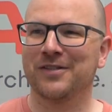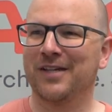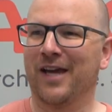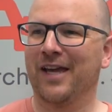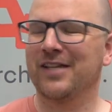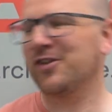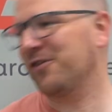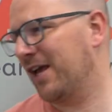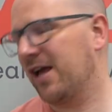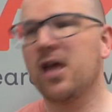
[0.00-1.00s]
Yeah, he's
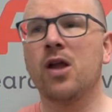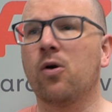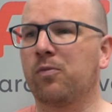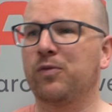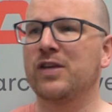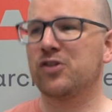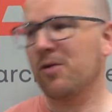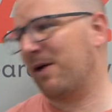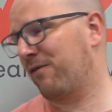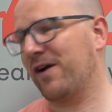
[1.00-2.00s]
done the... Look, he's
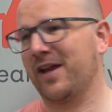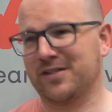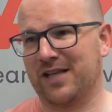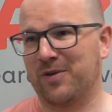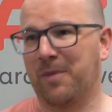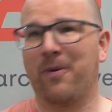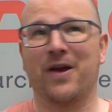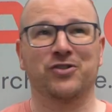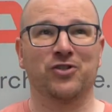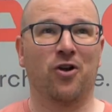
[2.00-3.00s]
come out fighting tonight with the
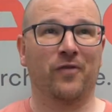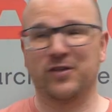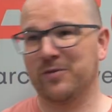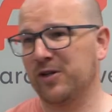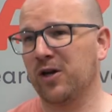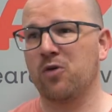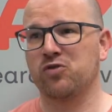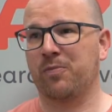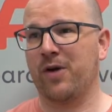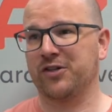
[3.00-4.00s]
pressure's on. He's going to be under
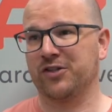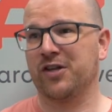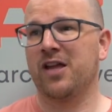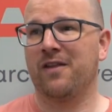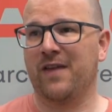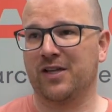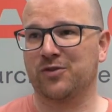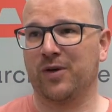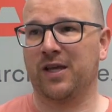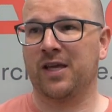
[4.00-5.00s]
loads of pressure
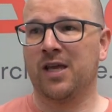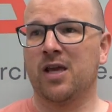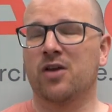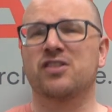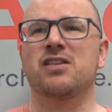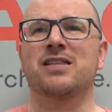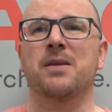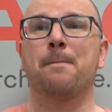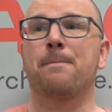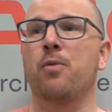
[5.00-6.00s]
next week.
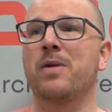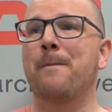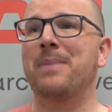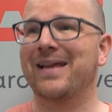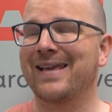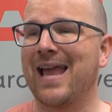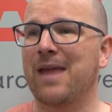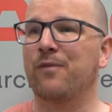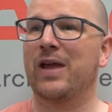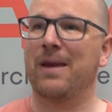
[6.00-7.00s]
It's probably a bigger
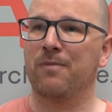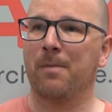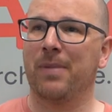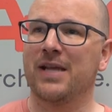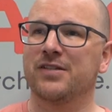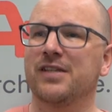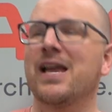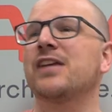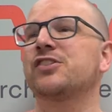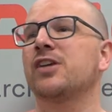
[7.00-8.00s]
game for him than Peter.
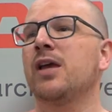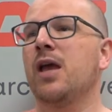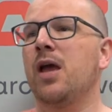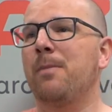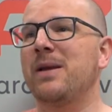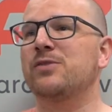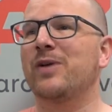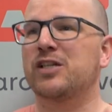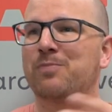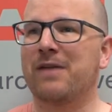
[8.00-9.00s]
Yes, Peter,
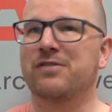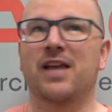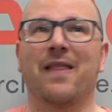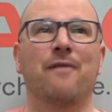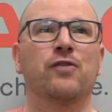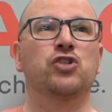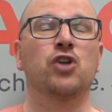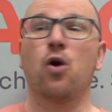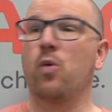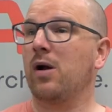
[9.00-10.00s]
we expect to get there. For
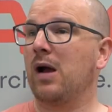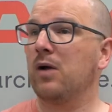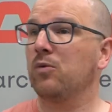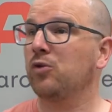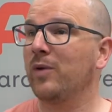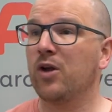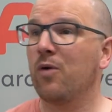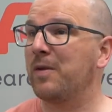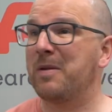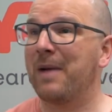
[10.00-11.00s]
Joe, do we
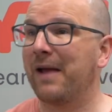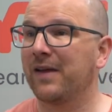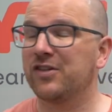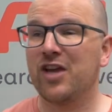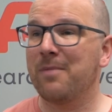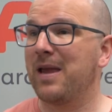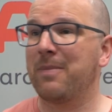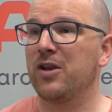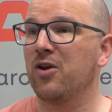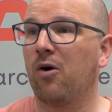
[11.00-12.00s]
know if he'll be back next year?
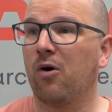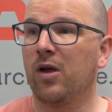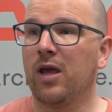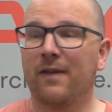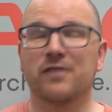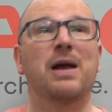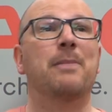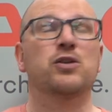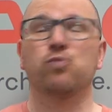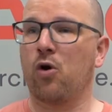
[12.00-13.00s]
Maybe not. This
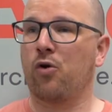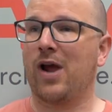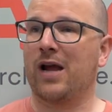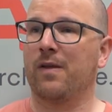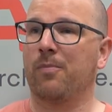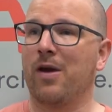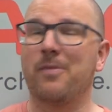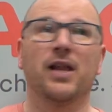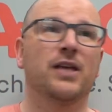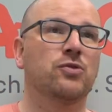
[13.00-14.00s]
might be his one crack at the
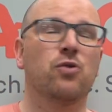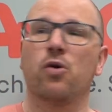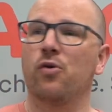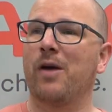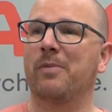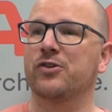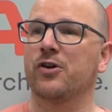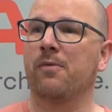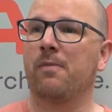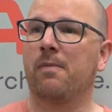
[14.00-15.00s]
Premier League, so go and grab it, Joe.